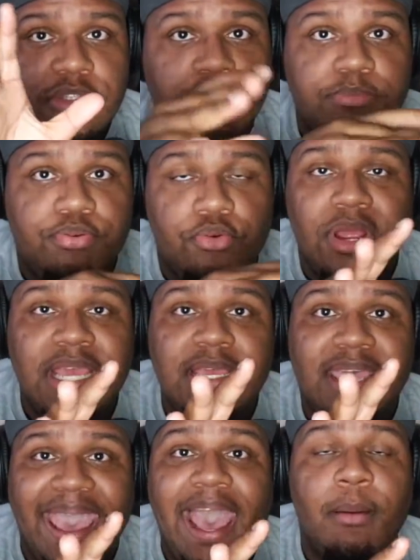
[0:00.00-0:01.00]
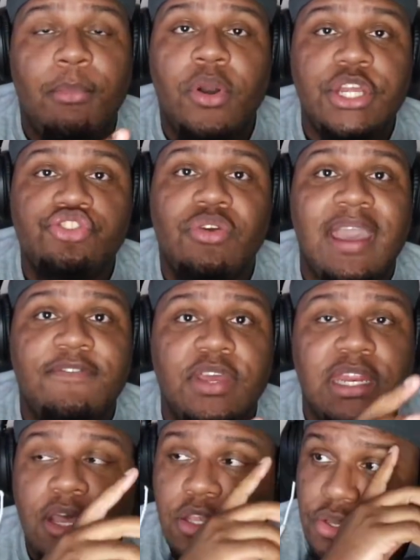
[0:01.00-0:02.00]
pre-Cowboy draft
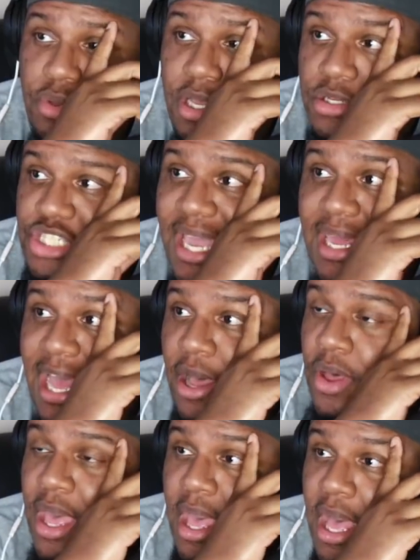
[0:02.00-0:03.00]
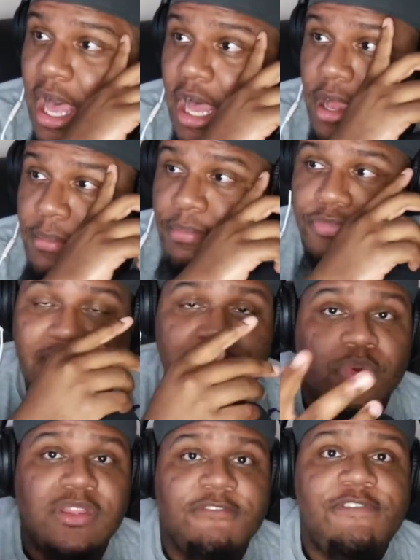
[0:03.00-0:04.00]
video. You can go check it out. Um, that's
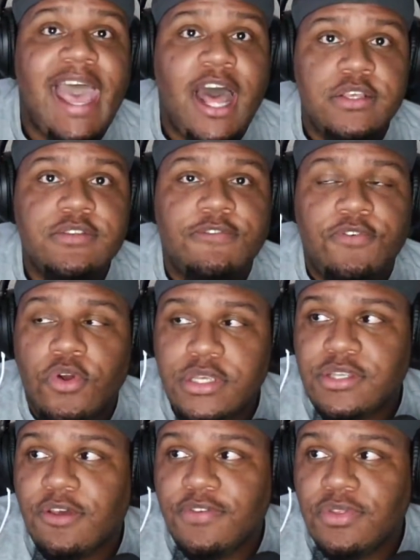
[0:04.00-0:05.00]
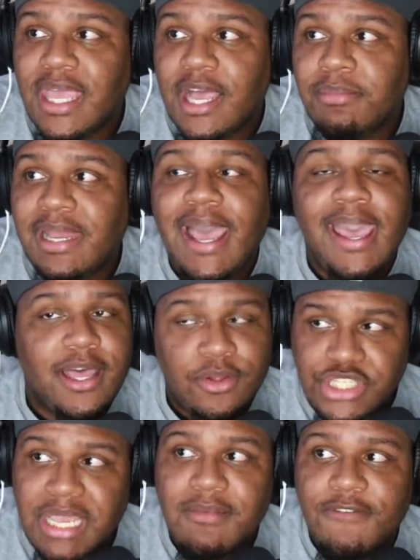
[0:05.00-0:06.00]
what the files are for, so if you think I'm lying, go
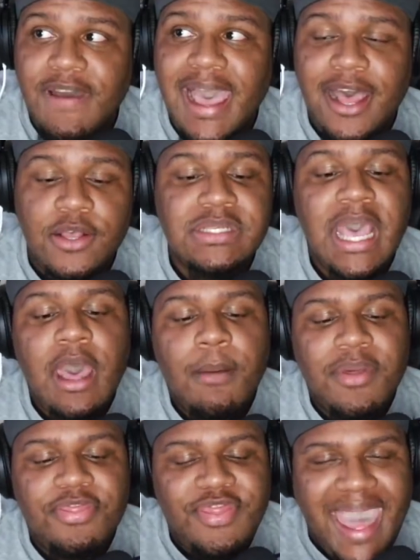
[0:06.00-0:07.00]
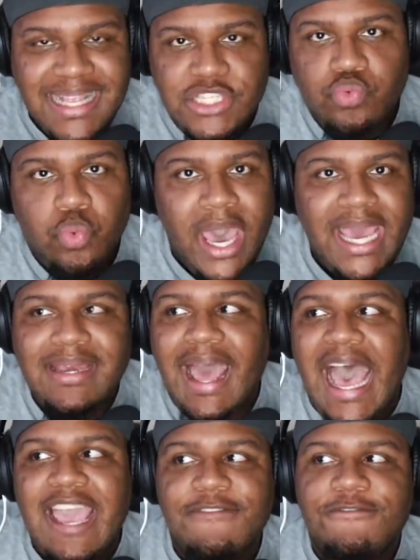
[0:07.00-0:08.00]
check my files. But that's what
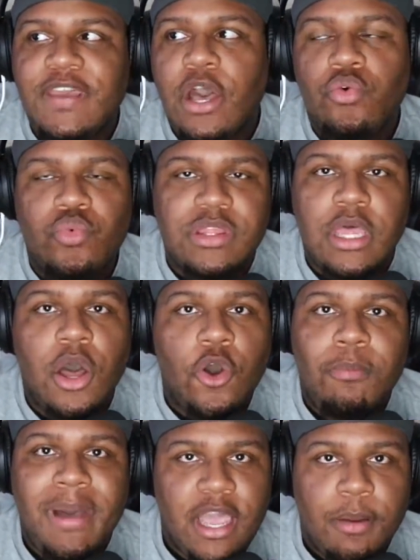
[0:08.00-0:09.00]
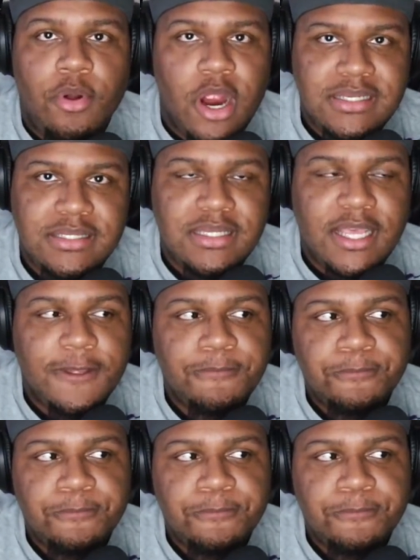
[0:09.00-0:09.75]
I felt with the whole Micah Parsons thing.